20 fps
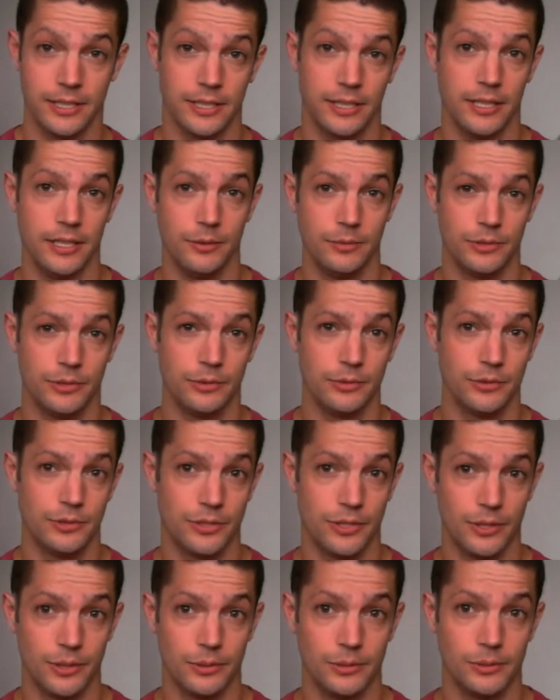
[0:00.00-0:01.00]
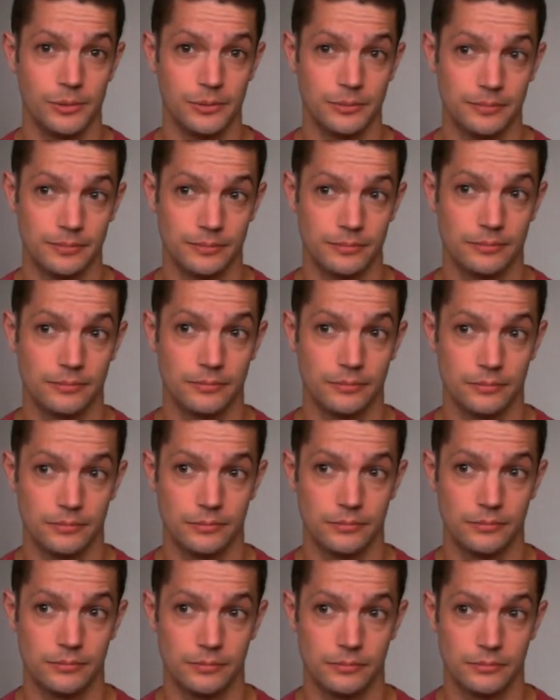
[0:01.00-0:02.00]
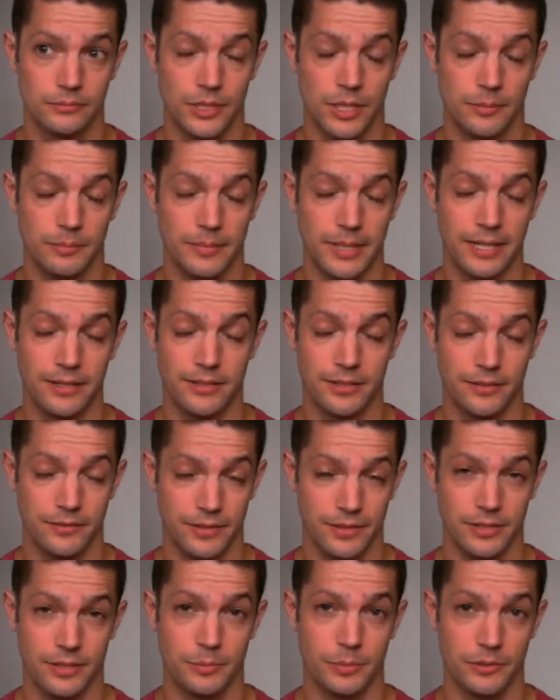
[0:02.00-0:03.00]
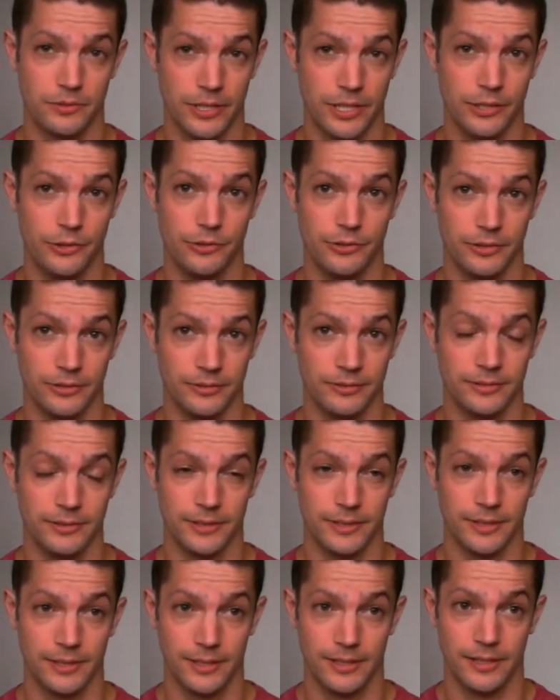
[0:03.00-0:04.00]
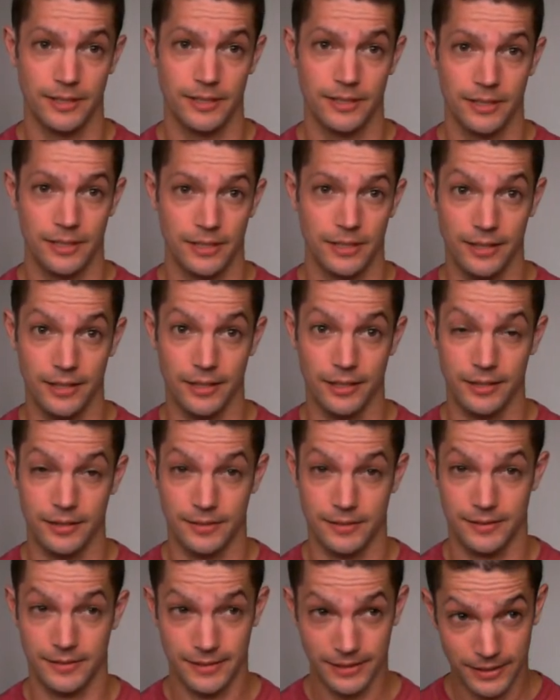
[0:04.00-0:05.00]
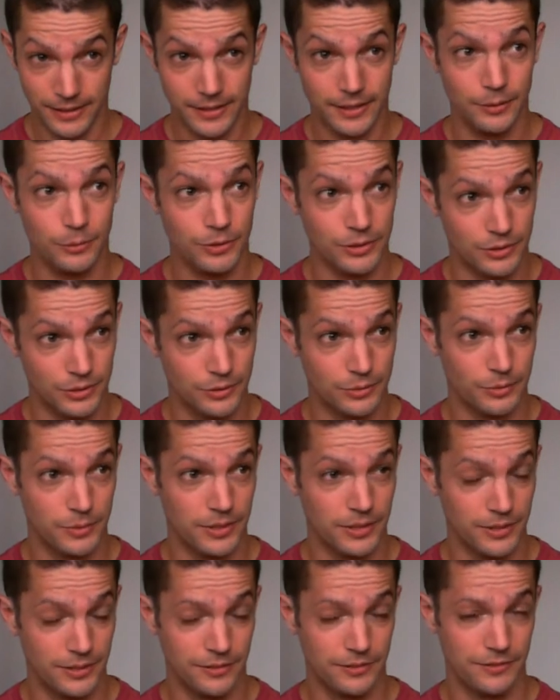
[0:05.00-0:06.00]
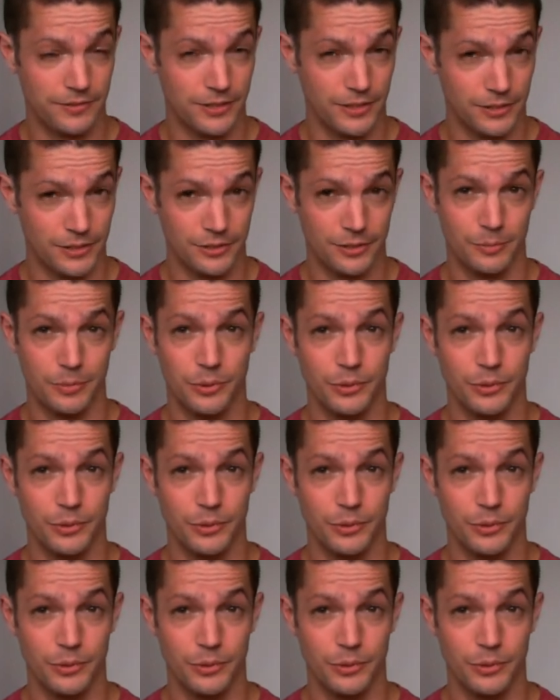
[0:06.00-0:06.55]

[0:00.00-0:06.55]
he was also a massive inspiration. I think he was one of the first